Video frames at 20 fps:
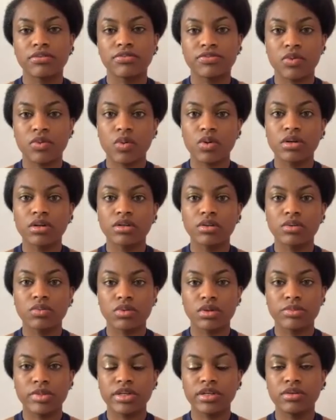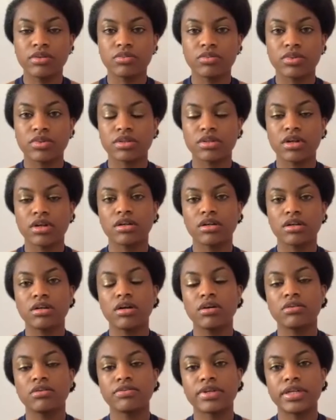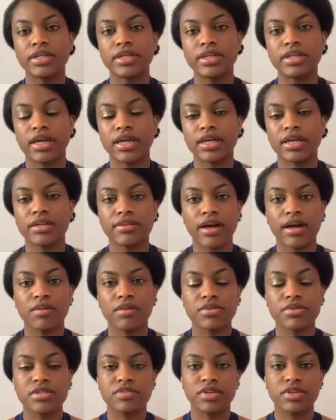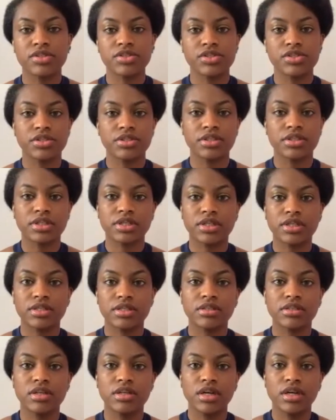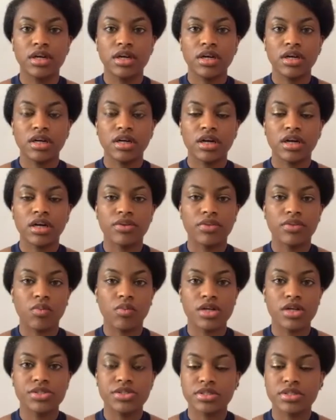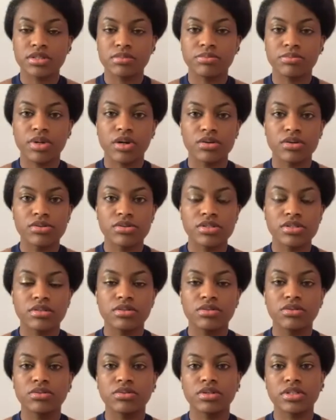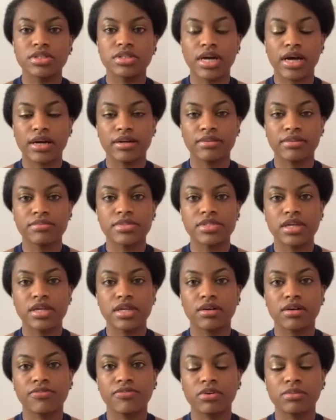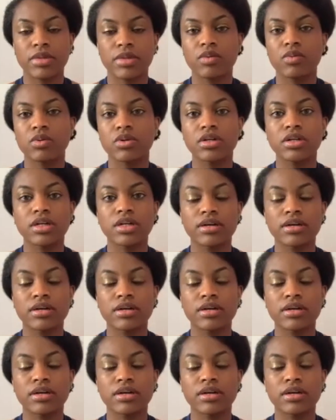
for women with long COVID, and that was featured in the Washington Post and the New York Times for my work.